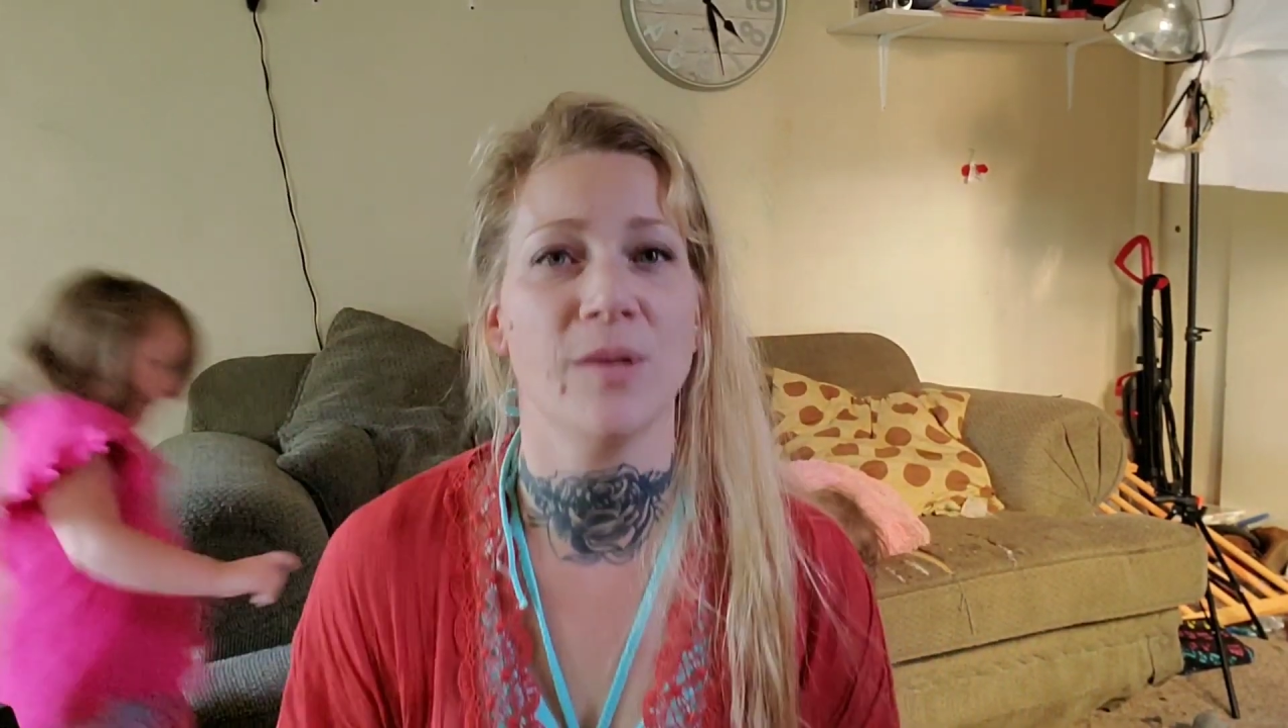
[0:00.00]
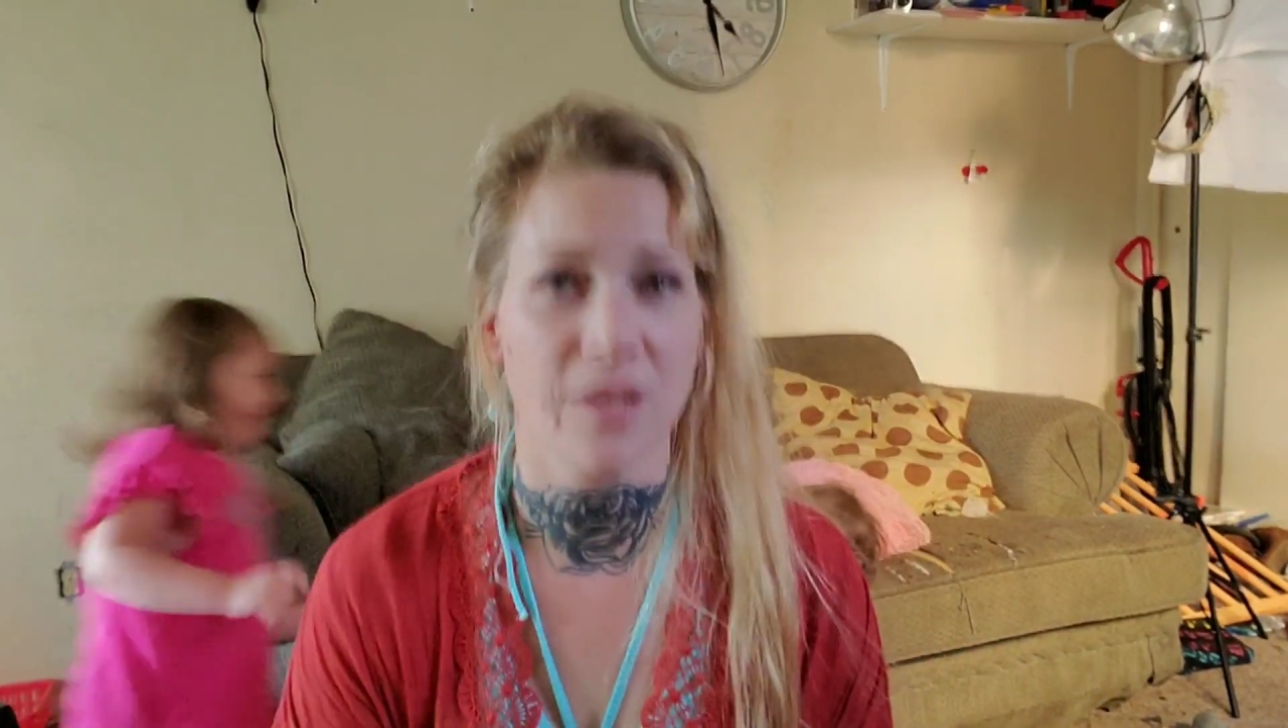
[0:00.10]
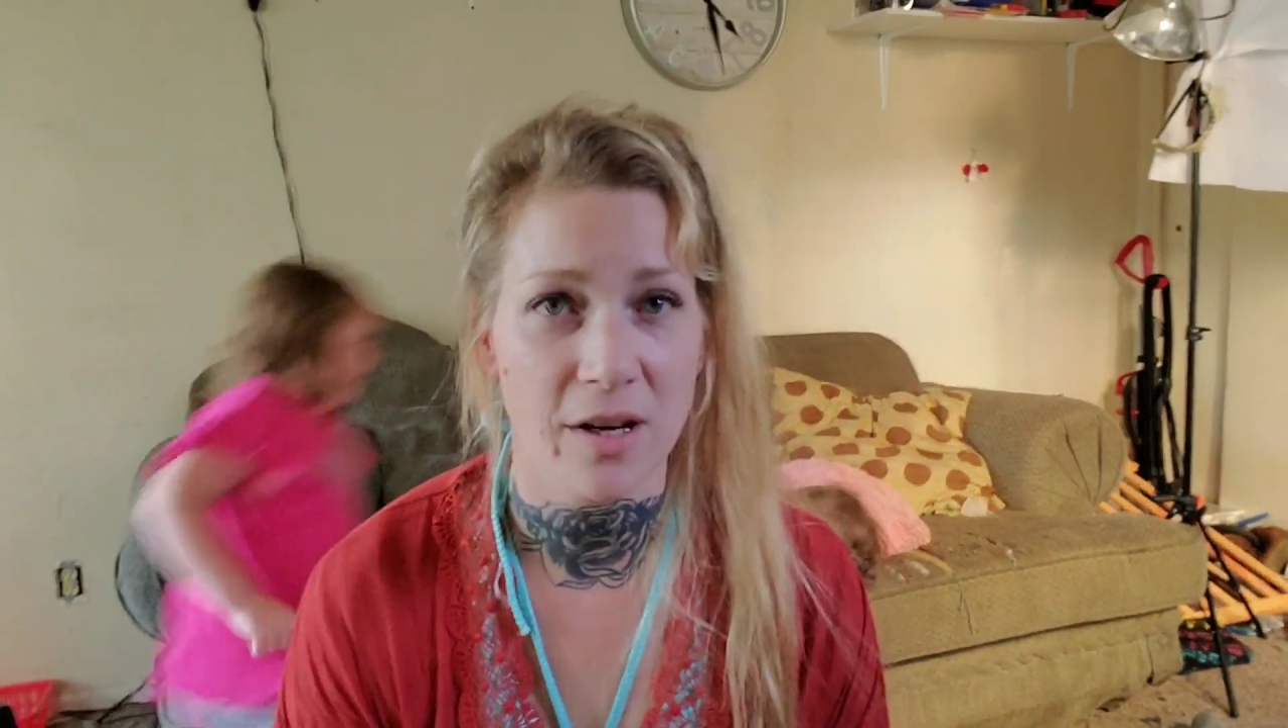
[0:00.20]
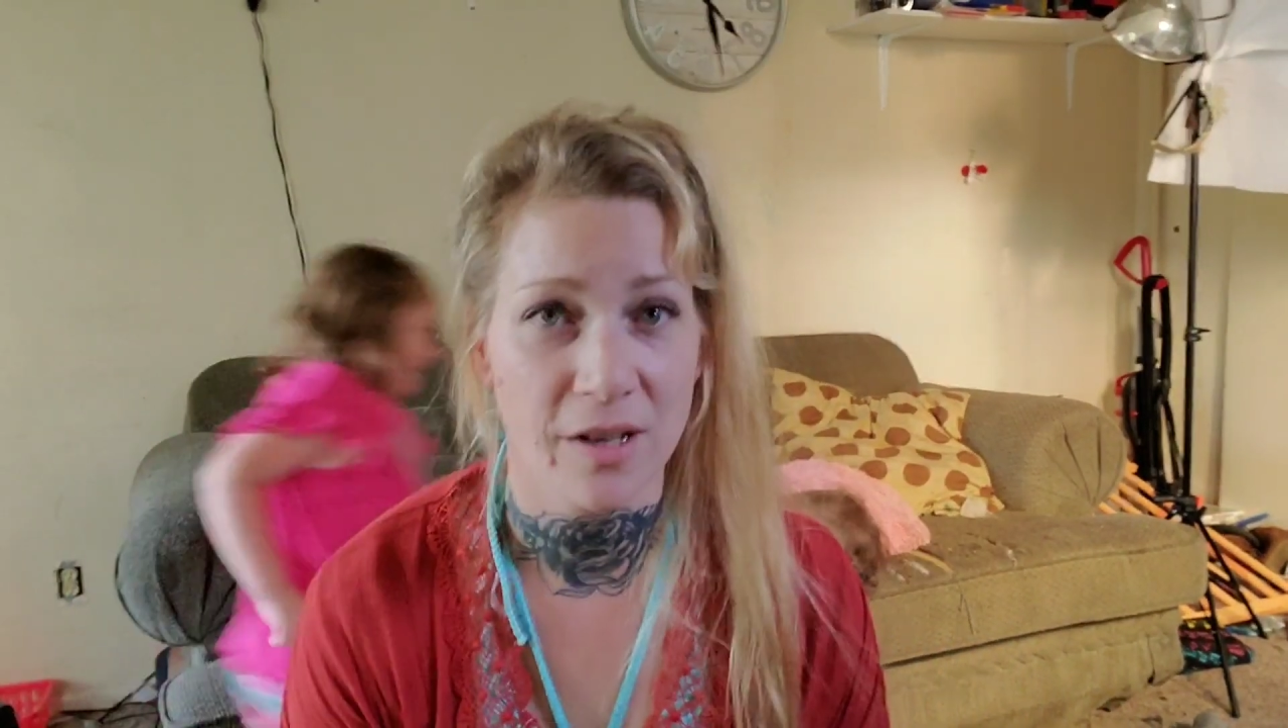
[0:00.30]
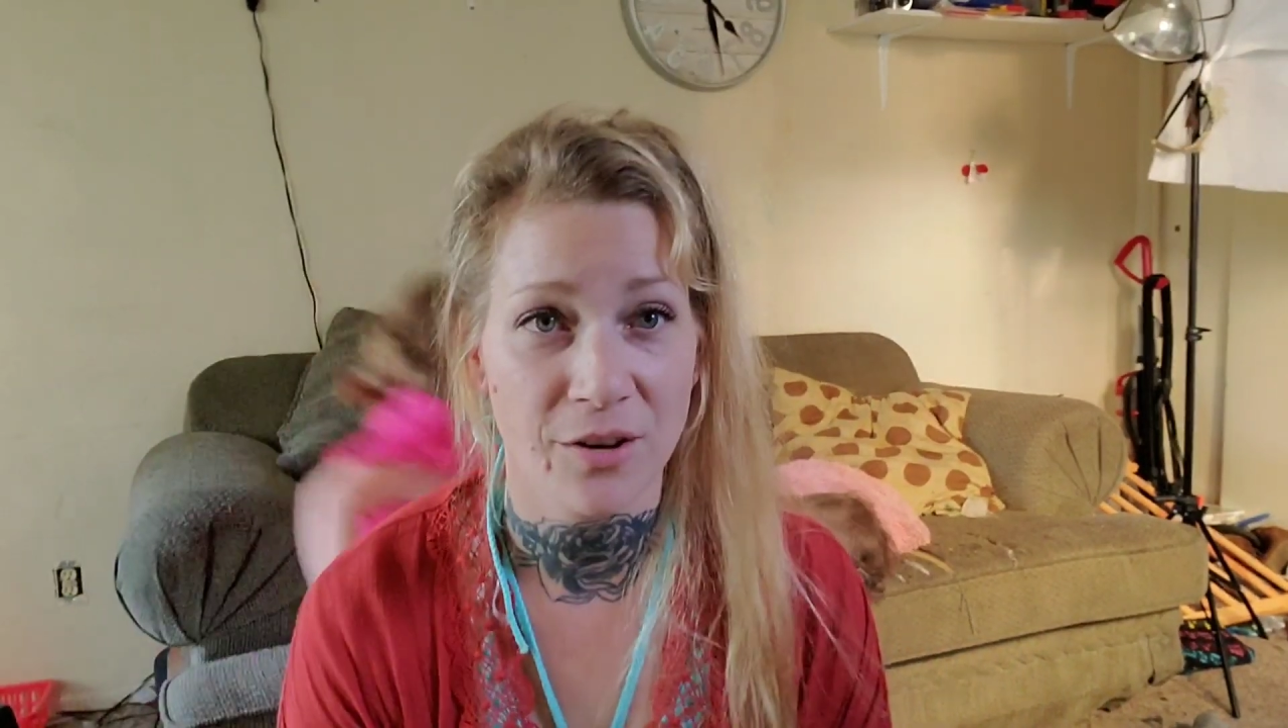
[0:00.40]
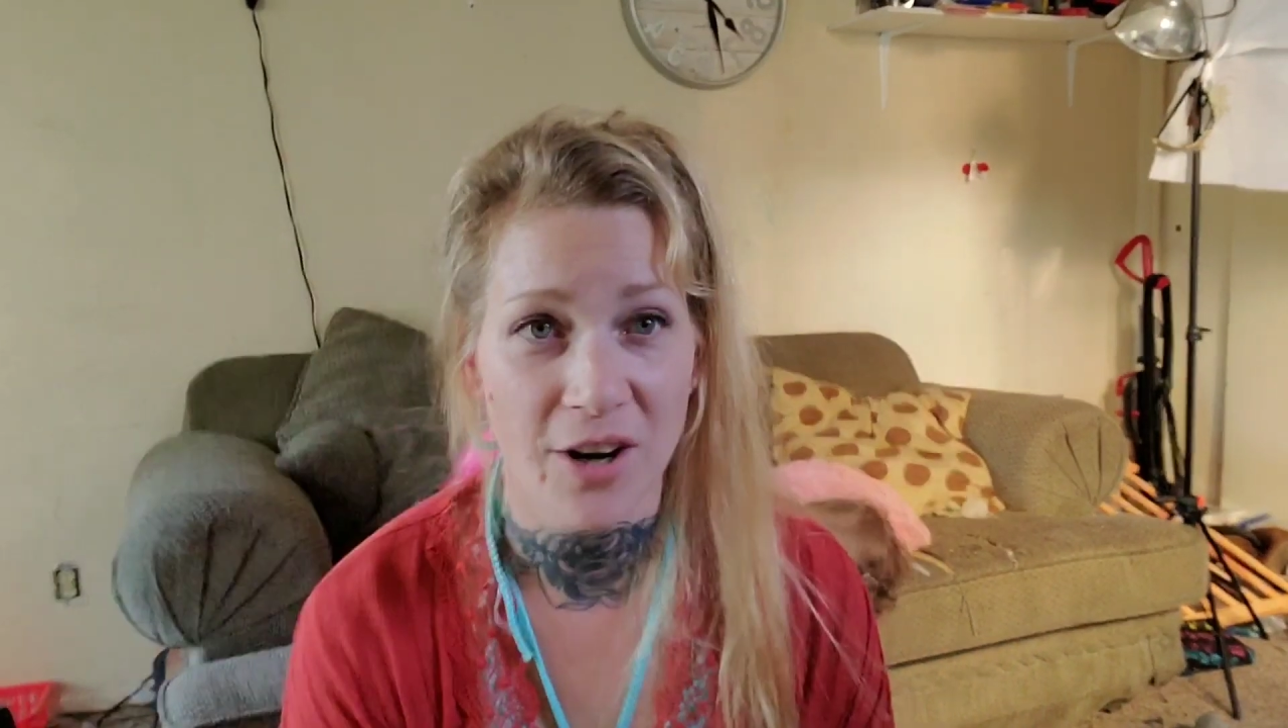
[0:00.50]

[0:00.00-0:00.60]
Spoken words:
was talking